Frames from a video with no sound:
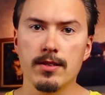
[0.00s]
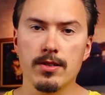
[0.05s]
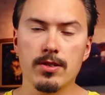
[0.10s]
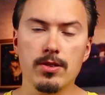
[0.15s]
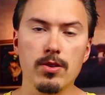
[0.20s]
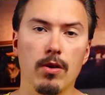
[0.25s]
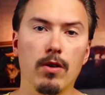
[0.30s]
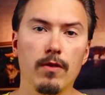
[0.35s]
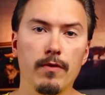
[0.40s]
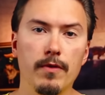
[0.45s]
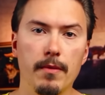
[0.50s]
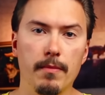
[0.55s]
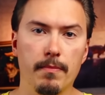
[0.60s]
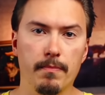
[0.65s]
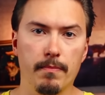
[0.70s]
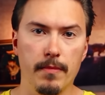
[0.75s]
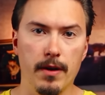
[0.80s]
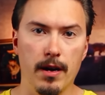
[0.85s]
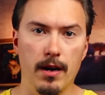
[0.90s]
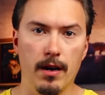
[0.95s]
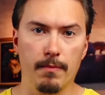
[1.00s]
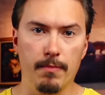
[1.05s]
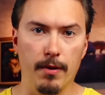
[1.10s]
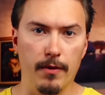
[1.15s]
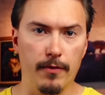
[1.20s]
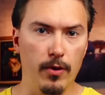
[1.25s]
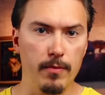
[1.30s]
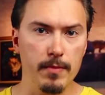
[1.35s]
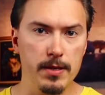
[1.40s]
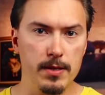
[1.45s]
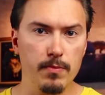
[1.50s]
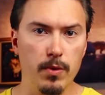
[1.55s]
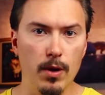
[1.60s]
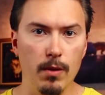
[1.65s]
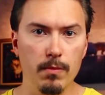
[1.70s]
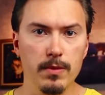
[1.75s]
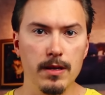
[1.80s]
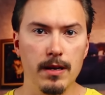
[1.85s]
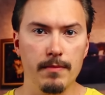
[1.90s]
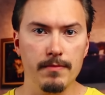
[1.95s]
solve performance
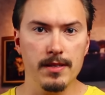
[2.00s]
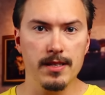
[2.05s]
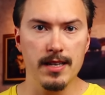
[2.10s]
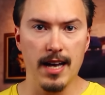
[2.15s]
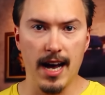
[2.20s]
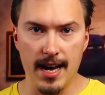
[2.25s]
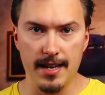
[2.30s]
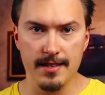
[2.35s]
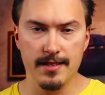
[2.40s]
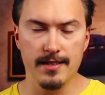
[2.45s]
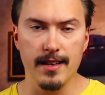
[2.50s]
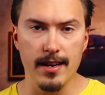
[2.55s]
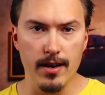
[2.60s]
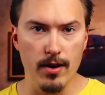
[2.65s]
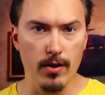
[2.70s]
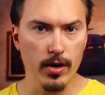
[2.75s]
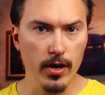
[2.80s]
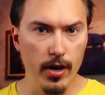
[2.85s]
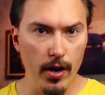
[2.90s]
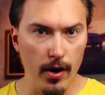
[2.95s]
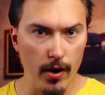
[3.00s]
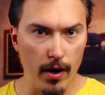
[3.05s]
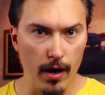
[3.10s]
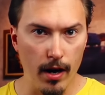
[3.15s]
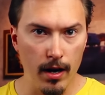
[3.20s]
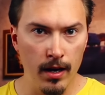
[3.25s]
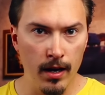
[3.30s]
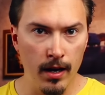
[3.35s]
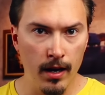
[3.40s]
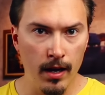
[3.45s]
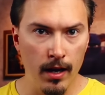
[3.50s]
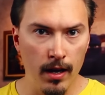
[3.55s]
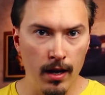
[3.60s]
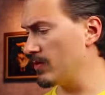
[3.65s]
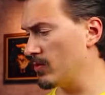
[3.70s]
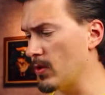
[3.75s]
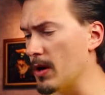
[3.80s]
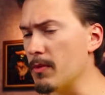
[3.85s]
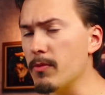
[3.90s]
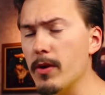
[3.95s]
problems as they occur.
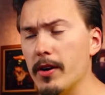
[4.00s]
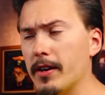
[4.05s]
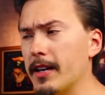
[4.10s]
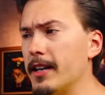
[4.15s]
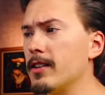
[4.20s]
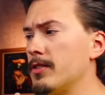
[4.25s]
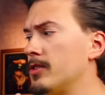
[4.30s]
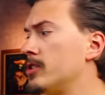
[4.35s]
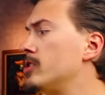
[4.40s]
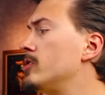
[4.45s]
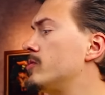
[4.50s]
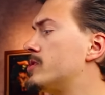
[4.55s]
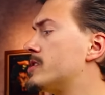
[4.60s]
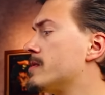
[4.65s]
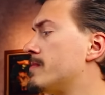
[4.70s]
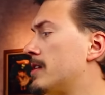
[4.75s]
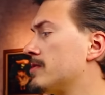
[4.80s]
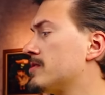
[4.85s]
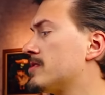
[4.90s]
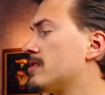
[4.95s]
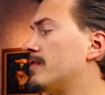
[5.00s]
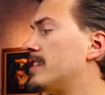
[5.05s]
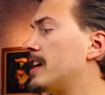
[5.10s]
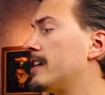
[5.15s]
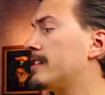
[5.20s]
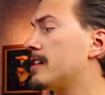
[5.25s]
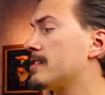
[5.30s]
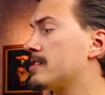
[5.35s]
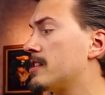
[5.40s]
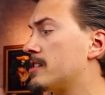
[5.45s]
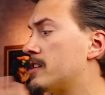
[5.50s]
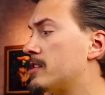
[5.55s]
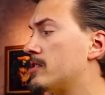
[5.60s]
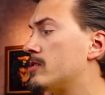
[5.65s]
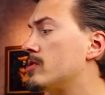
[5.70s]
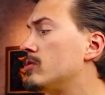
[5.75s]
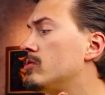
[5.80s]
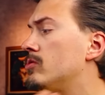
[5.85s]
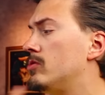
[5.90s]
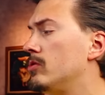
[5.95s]
When working on huge amounts of data, such as
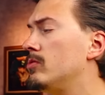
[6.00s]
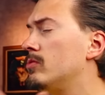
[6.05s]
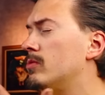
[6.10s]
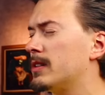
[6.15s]
you do